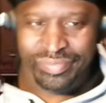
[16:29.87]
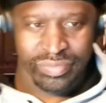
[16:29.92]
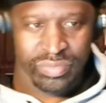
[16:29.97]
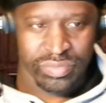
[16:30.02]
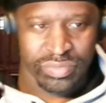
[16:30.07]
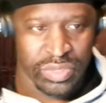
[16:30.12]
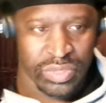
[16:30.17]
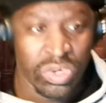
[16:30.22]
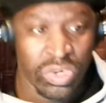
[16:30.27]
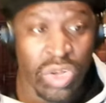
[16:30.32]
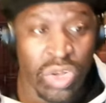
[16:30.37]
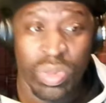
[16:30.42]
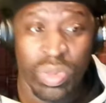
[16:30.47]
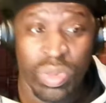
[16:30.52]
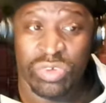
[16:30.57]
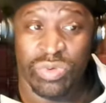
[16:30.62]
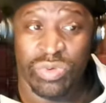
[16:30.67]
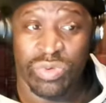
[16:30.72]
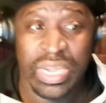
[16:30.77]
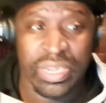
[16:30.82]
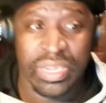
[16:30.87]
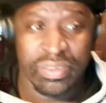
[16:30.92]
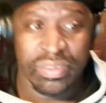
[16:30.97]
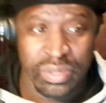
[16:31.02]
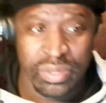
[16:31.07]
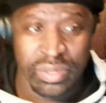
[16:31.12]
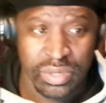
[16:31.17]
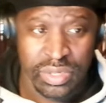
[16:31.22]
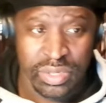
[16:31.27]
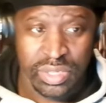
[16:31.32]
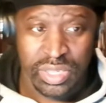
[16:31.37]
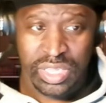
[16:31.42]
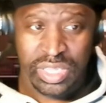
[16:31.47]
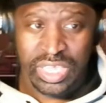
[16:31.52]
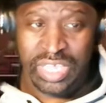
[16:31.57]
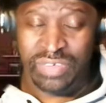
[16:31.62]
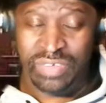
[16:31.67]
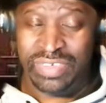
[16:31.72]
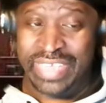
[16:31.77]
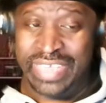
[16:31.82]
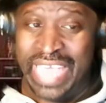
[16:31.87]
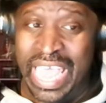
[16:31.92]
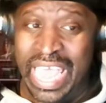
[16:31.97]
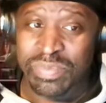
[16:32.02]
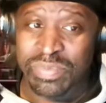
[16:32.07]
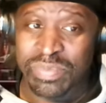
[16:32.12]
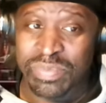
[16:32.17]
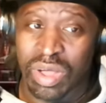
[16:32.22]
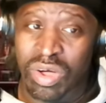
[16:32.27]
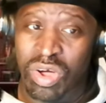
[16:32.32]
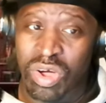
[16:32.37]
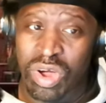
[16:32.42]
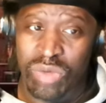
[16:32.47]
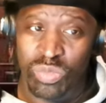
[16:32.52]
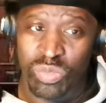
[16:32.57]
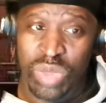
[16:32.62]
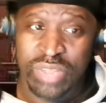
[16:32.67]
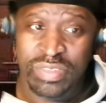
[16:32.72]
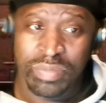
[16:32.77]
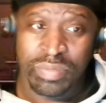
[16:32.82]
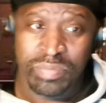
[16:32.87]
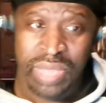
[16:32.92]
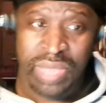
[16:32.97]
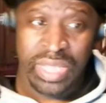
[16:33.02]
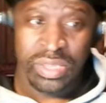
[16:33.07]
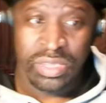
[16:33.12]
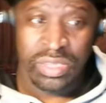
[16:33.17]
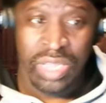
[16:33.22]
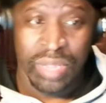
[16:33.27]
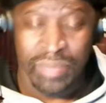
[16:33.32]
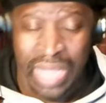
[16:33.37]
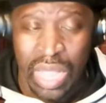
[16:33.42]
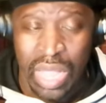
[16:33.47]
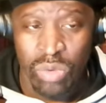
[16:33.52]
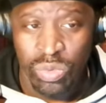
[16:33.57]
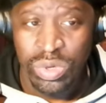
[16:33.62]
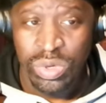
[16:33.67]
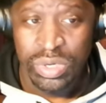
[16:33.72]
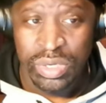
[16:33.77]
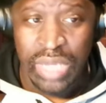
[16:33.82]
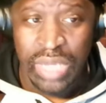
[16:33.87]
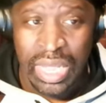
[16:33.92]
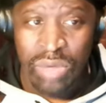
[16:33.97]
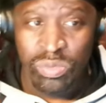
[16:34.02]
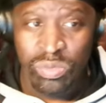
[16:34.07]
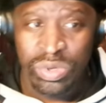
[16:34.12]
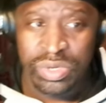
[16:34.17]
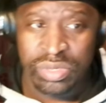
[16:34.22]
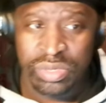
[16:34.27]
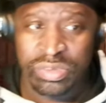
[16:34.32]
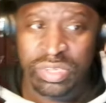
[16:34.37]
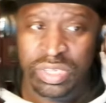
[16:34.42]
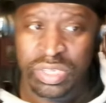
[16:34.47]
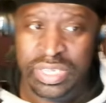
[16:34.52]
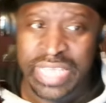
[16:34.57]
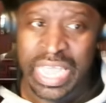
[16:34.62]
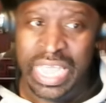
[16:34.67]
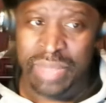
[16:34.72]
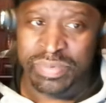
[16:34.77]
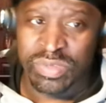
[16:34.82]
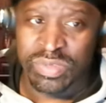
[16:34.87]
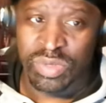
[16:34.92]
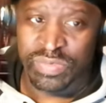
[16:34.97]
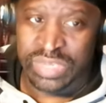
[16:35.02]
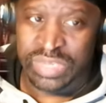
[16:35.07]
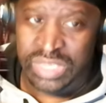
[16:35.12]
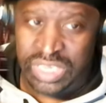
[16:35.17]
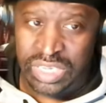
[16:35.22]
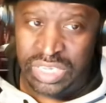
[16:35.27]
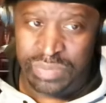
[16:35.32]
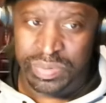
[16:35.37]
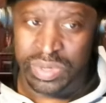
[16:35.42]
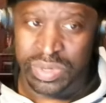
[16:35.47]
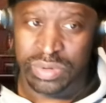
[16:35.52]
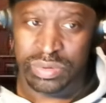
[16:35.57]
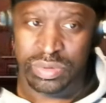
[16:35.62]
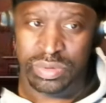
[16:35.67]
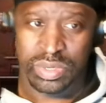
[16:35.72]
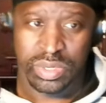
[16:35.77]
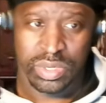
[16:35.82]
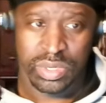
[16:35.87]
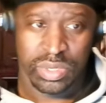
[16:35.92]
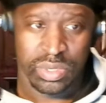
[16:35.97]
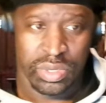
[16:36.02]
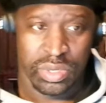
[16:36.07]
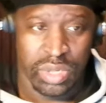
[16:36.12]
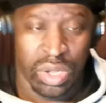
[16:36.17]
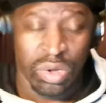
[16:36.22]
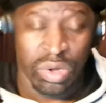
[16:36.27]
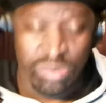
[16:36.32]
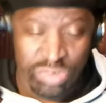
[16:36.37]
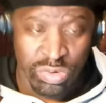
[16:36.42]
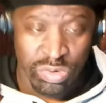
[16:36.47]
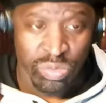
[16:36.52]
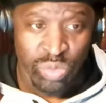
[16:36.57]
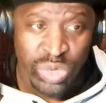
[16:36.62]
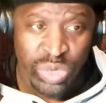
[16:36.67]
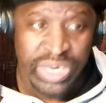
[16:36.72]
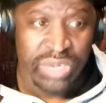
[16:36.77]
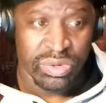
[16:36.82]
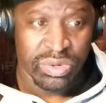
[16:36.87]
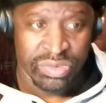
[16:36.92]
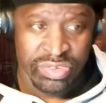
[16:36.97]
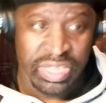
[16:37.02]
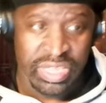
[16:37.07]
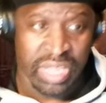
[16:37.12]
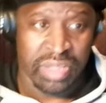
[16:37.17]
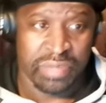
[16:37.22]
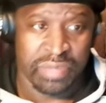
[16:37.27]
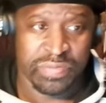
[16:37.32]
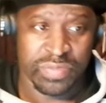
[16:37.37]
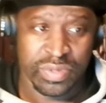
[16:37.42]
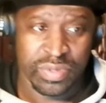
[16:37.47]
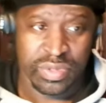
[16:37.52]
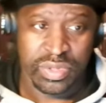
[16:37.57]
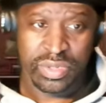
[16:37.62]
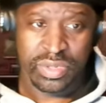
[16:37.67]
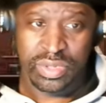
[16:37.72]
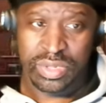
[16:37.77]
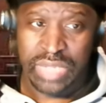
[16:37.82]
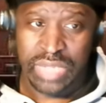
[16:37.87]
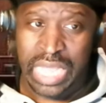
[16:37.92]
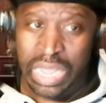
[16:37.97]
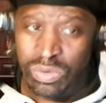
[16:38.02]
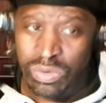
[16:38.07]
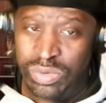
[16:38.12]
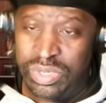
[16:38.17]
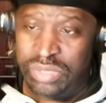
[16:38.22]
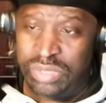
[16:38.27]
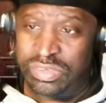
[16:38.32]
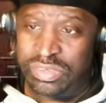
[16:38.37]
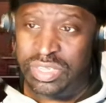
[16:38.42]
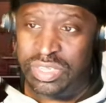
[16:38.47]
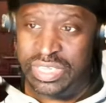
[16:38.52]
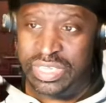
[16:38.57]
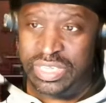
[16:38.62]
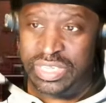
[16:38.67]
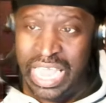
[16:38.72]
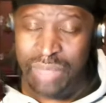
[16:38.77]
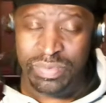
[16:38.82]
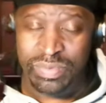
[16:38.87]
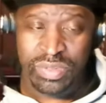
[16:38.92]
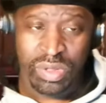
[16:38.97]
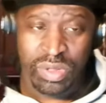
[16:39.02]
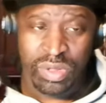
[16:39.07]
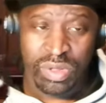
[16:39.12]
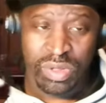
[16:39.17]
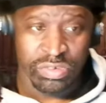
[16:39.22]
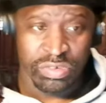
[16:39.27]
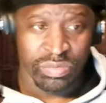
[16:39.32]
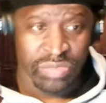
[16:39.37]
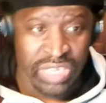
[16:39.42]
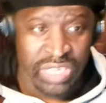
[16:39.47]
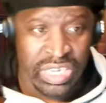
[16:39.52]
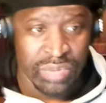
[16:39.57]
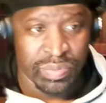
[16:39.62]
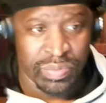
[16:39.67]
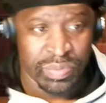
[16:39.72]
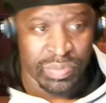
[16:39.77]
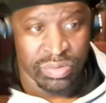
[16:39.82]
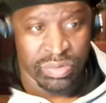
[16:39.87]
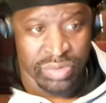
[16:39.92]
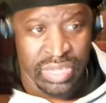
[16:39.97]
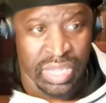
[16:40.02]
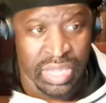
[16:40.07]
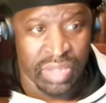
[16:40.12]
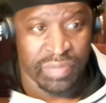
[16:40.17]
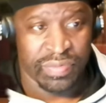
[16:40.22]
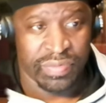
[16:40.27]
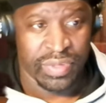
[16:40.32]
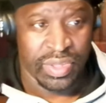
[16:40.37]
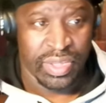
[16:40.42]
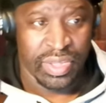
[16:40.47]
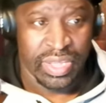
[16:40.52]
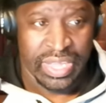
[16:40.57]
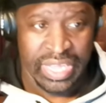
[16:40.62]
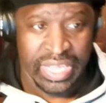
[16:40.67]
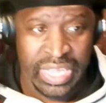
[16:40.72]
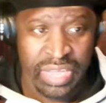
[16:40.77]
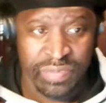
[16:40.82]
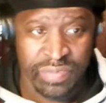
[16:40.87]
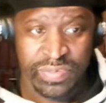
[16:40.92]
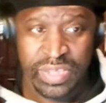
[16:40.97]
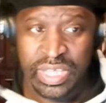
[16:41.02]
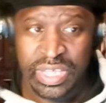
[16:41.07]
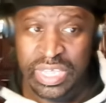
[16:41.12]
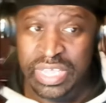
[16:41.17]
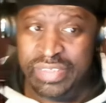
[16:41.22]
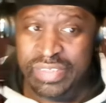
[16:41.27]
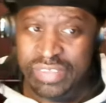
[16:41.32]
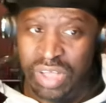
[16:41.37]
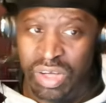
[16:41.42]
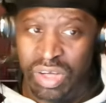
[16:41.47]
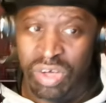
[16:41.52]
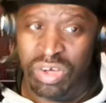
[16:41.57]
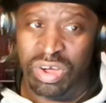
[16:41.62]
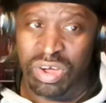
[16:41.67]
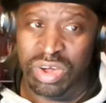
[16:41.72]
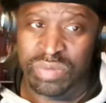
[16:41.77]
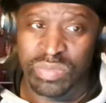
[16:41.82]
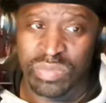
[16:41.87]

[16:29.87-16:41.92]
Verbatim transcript: You know what's crazy? If Caps' arm wasn't messed up, I would I would have took Caps over Debo on some real stuff. I would have took Caps on some Debo stuff if his arm